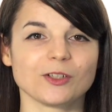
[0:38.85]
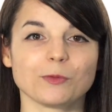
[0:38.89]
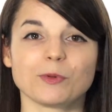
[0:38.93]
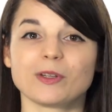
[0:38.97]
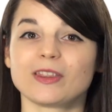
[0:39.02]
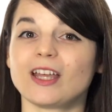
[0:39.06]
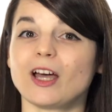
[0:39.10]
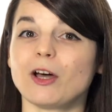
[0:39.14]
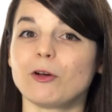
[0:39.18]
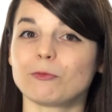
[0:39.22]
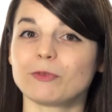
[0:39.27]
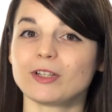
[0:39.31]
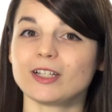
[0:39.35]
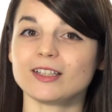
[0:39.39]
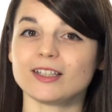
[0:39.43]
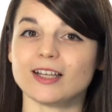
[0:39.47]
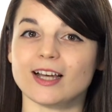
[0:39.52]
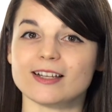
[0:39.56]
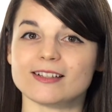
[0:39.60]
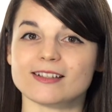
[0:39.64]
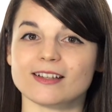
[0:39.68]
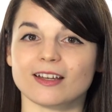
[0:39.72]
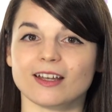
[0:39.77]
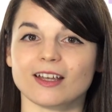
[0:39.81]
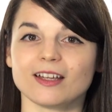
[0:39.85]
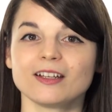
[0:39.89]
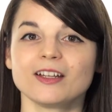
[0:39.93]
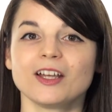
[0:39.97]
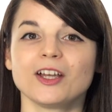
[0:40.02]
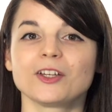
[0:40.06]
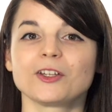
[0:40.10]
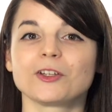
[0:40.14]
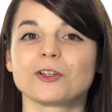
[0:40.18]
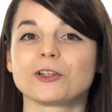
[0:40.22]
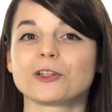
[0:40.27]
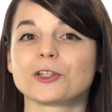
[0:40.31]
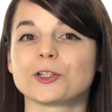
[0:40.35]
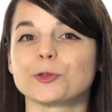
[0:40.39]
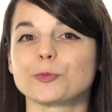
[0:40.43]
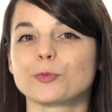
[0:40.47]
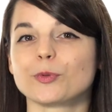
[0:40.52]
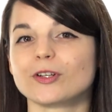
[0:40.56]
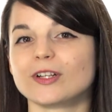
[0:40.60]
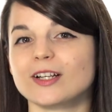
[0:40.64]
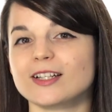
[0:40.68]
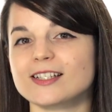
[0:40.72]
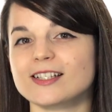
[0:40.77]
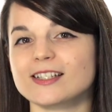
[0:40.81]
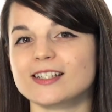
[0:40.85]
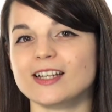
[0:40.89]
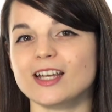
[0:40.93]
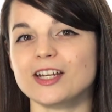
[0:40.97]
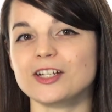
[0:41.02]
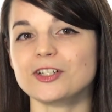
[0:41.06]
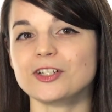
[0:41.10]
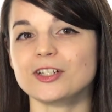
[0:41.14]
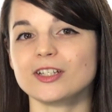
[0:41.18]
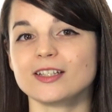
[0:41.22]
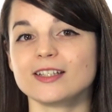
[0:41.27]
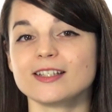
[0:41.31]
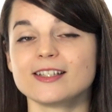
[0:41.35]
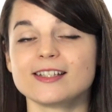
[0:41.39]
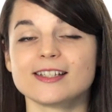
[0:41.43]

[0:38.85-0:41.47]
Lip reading: Without realizing it, you'll learn pronunciation,